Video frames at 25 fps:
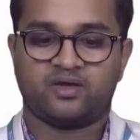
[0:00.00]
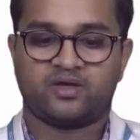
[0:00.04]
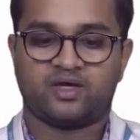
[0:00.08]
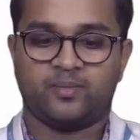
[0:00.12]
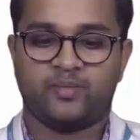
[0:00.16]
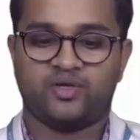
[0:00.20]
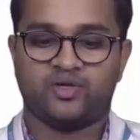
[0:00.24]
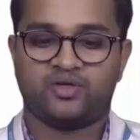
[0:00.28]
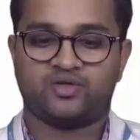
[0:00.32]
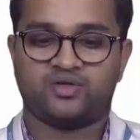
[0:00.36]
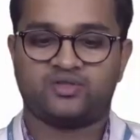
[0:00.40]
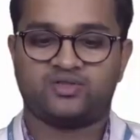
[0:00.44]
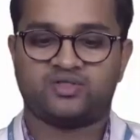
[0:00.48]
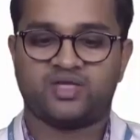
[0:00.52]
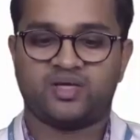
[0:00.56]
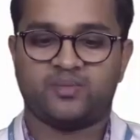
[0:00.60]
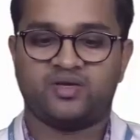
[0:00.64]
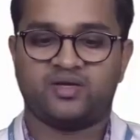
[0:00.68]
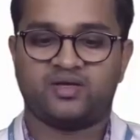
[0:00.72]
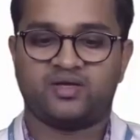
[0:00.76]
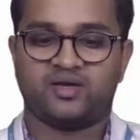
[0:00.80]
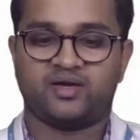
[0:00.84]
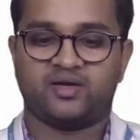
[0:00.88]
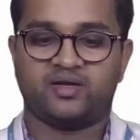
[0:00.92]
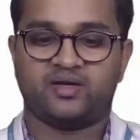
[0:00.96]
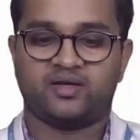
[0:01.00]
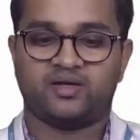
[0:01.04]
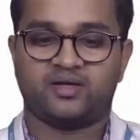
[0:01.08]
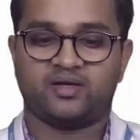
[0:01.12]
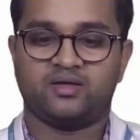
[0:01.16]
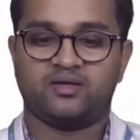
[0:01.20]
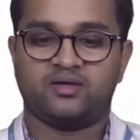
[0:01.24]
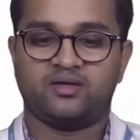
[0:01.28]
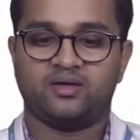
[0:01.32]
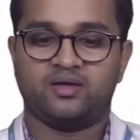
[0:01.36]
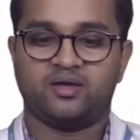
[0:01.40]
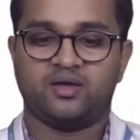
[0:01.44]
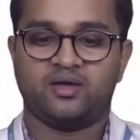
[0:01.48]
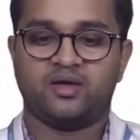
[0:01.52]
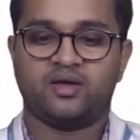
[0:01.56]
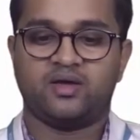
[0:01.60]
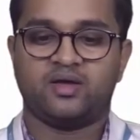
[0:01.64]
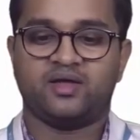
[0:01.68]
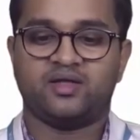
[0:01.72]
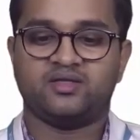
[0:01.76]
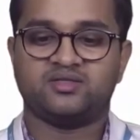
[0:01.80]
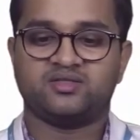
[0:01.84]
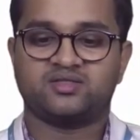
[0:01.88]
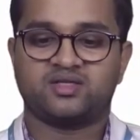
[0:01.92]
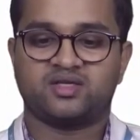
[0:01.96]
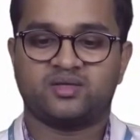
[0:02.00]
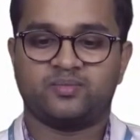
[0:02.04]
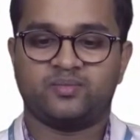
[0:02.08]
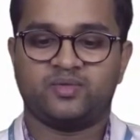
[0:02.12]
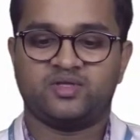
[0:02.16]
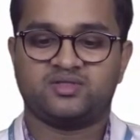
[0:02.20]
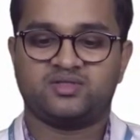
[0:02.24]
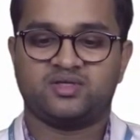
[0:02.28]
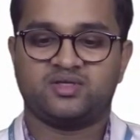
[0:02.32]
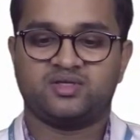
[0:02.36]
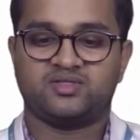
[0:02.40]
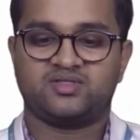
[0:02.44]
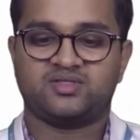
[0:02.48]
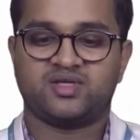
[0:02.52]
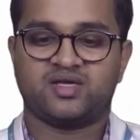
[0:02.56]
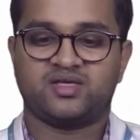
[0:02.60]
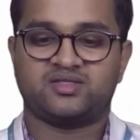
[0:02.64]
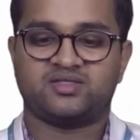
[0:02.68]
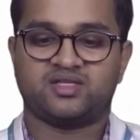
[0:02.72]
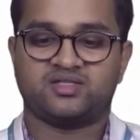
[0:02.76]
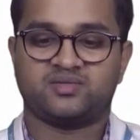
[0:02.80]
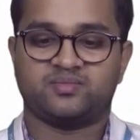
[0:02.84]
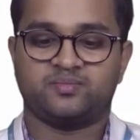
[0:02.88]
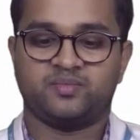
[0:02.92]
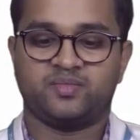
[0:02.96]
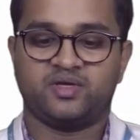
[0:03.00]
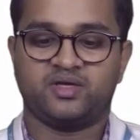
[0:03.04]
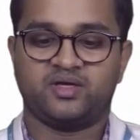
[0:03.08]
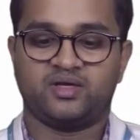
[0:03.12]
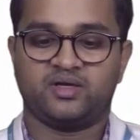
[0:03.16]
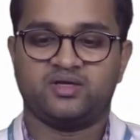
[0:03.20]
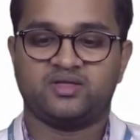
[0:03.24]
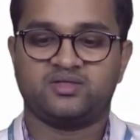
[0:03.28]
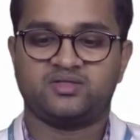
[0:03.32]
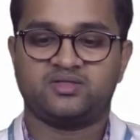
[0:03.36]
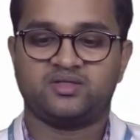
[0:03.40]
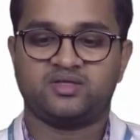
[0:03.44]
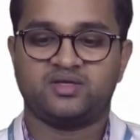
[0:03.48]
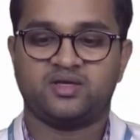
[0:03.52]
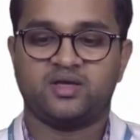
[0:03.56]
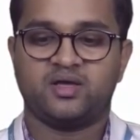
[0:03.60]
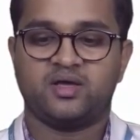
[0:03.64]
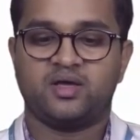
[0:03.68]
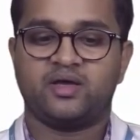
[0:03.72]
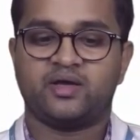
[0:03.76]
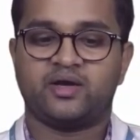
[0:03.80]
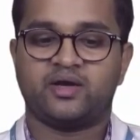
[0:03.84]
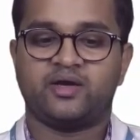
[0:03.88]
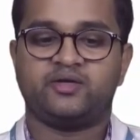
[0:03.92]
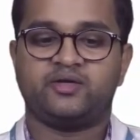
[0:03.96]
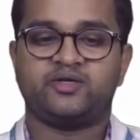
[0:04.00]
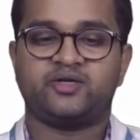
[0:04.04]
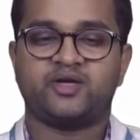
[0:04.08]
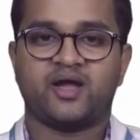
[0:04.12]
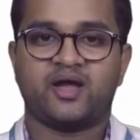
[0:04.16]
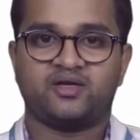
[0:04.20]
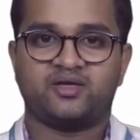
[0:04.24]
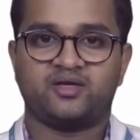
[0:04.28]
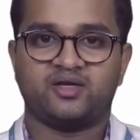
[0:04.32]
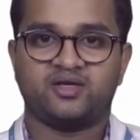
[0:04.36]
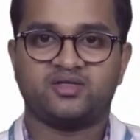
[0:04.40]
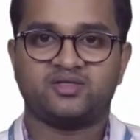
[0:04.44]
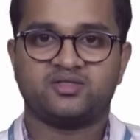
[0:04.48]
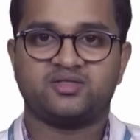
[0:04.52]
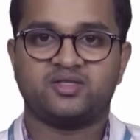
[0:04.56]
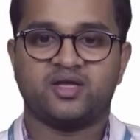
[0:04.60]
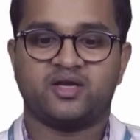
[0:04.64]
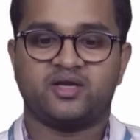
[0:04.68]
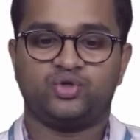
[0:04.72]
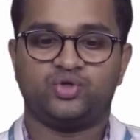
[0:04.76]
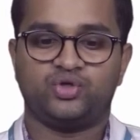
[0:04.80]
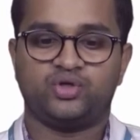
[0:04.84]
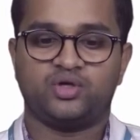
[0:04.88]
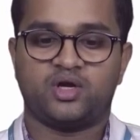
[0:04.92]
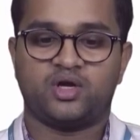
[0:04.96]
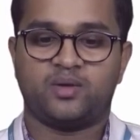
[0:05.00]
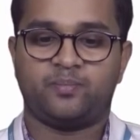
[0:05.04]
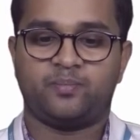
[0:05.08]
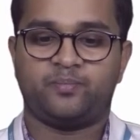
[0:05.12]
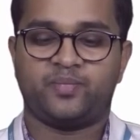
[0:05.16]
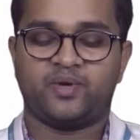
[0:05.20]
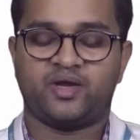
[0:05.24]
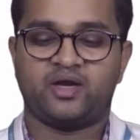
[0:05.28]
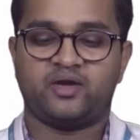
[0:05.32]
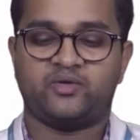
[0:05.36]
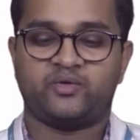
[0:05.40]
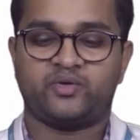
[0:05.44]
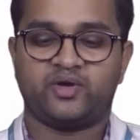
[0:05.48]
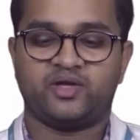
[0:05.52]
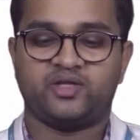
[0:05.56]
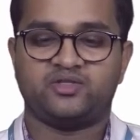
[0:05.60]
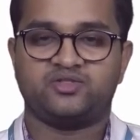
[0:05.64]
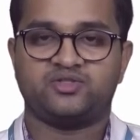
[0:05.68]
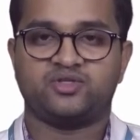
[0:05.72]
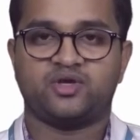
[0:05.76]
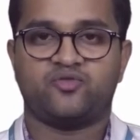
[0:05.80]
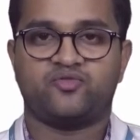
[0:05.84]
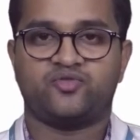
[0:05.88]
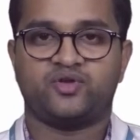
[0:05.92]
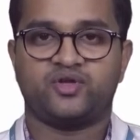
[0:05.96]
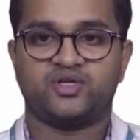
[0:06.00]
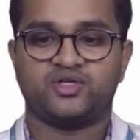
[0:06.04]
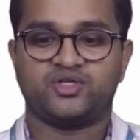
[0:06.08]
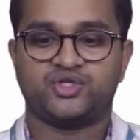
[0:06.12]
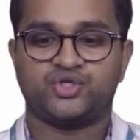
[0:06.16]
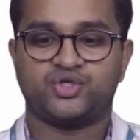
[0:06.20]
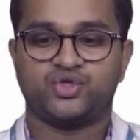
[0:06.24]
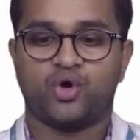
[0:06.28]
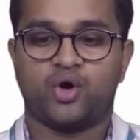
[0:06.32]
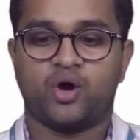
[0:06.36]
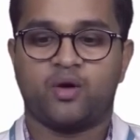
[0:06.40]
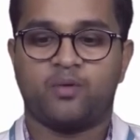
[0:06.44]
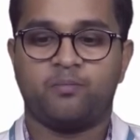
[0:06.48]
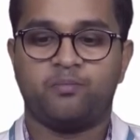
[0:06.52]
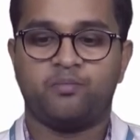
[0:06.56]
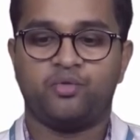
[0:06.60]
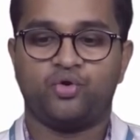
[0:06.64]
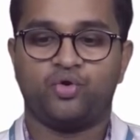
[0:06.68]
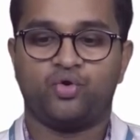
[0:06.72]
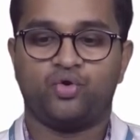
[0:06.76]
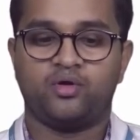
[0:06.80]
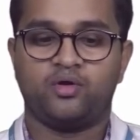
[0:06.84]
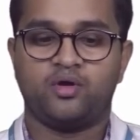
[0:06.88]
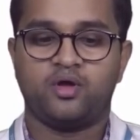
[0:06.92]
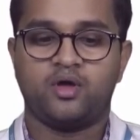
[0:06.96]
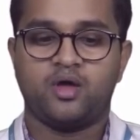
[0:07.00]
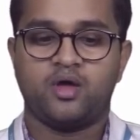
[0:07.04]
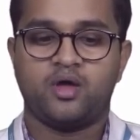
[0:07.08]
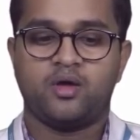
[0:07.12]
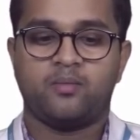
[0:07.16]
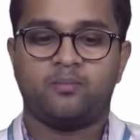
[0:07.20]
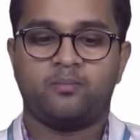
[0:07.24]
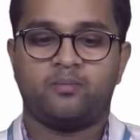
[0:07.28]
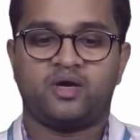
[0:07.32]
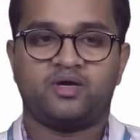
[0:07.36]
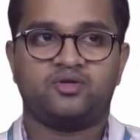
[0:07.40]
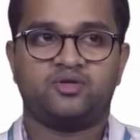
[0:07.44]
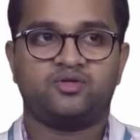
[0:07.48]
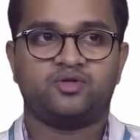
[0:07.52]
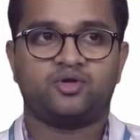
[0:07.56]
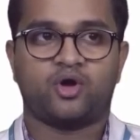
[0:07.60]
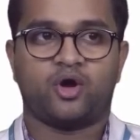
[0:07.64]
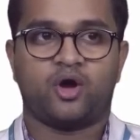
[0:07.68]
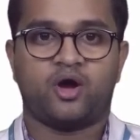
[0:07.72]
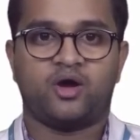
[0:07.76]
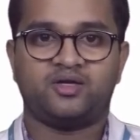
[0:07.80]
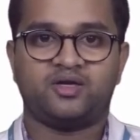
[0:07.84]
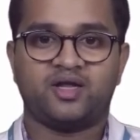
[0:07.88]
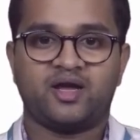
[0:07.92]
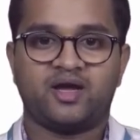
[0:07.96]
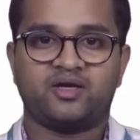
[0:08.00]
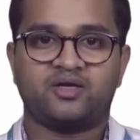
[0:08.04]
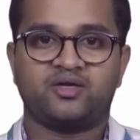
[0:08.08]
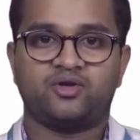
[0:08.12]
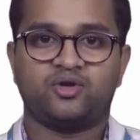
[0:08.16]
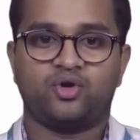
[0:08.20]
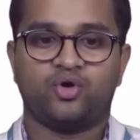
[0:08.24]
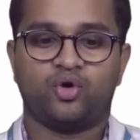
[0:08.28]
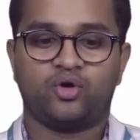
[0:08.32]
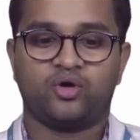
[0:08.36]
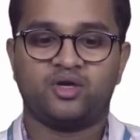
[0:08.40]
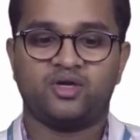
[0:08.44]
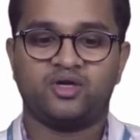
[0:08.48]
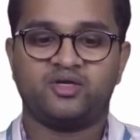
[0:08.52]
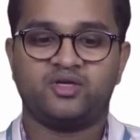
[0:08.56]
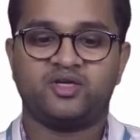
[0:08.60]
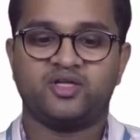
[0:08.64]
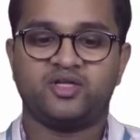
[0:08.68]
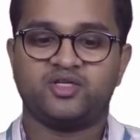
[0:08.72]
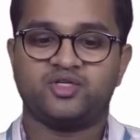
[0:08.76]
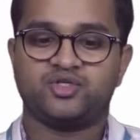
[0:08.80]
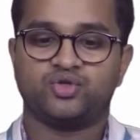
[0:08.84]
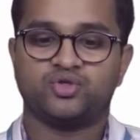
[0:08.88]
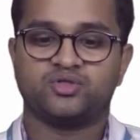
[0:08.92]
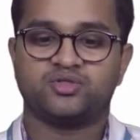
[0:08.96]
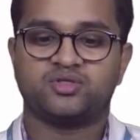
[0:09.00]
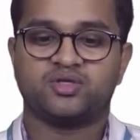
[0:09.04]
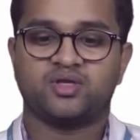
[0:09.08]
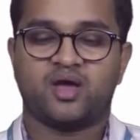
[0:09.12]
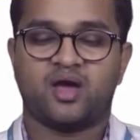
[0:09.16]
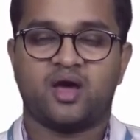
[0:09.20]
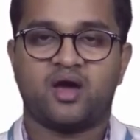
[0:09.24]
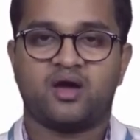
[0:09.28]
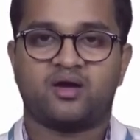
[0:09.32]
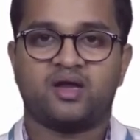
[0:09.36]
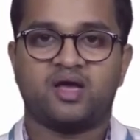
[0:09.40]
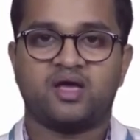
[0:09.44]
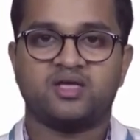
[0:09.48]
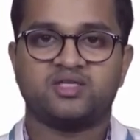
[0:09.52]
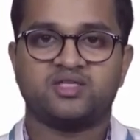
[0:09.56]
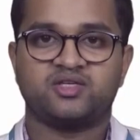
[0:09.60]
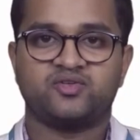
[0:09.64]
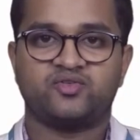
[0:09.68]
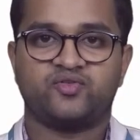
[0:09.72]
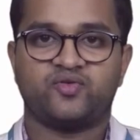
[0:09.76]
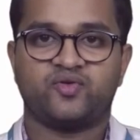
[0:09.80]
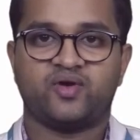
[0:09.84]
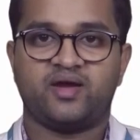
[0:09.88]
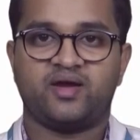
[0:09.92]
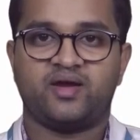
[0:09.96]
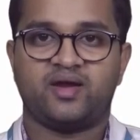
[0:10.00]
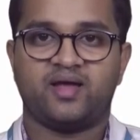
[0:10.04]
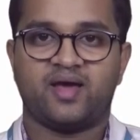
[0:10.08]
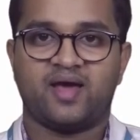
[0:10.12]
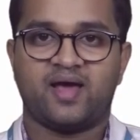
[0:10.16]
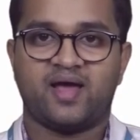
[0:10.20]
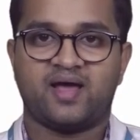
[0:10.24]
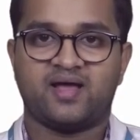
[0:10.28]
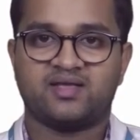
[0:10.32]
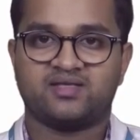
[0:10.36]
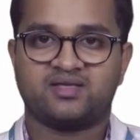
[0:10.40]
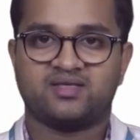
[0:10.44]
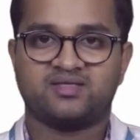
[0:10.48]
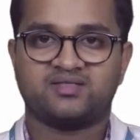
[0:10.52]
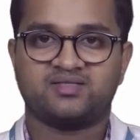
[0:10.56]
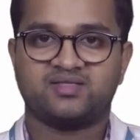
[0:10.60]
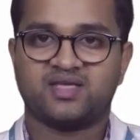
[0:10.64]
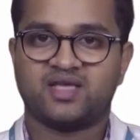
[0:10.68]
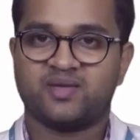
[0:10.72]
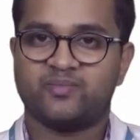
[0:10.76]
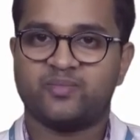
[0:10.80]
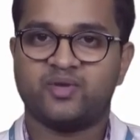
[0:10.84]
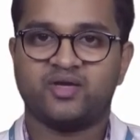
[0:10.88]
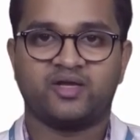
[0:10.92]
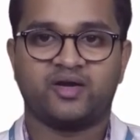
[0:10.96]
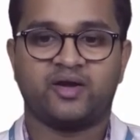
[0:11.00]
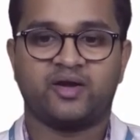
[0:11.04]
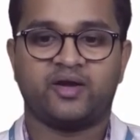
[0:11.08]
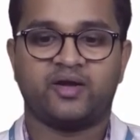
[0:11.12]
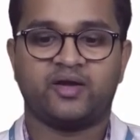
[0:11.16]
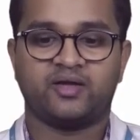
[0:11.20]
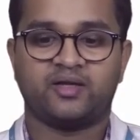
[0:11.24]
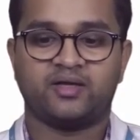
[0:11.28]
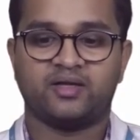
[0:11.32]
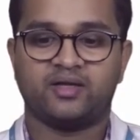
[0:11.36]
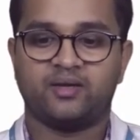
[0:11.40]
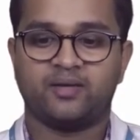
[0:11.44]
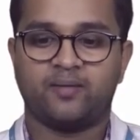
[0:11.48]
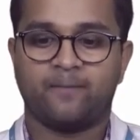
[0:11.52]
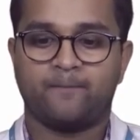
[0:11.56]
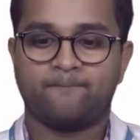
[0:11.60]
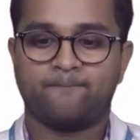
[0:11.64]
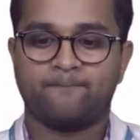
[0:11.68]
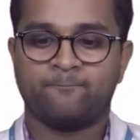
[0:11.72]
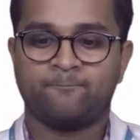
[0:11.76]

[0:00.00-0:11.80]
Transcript: Coming to semi-critical, instruments such as mirrors, retractors that do not penetrate soft tissue or bone but contact oral tissues are classified as semi-critical.